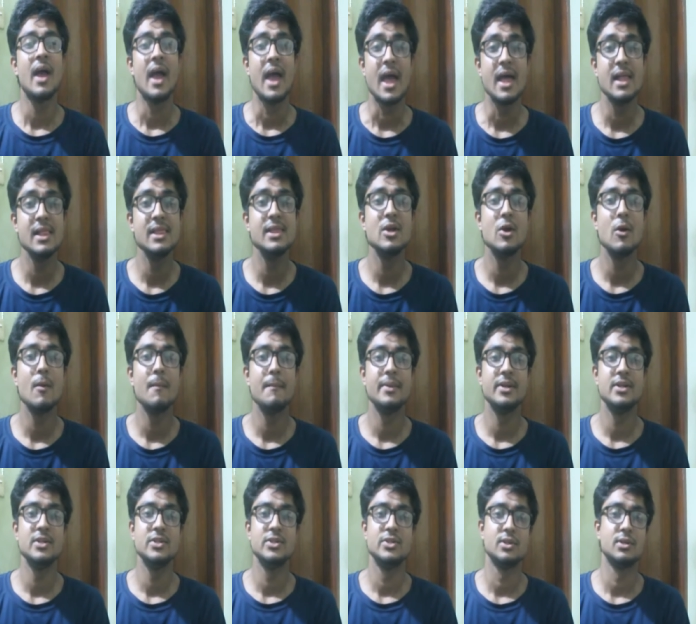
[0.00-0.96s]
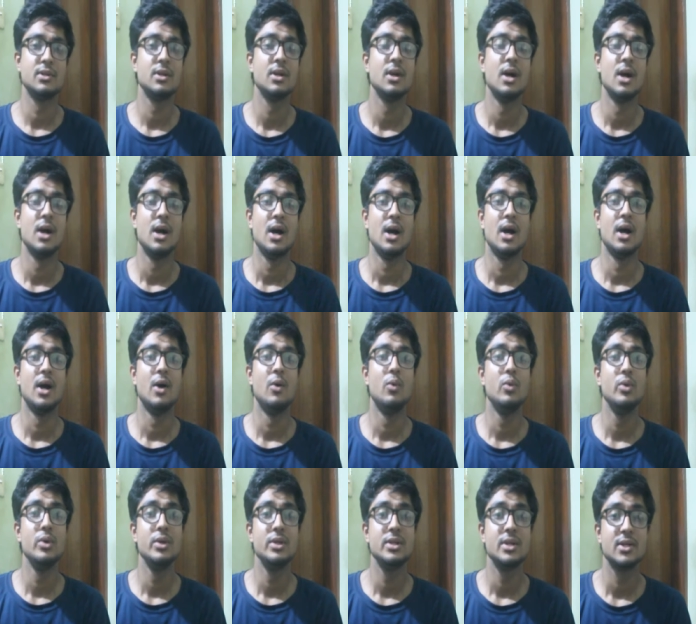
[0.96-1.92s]
healthy competition,
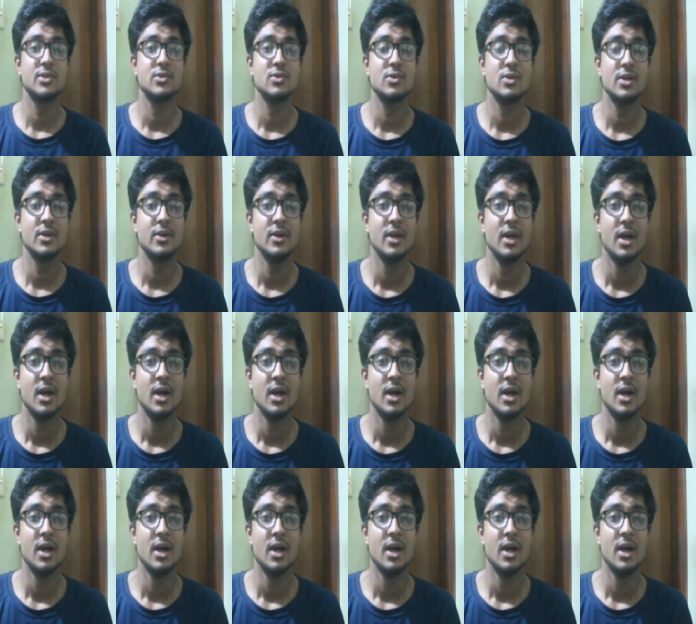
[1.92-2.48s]
which actually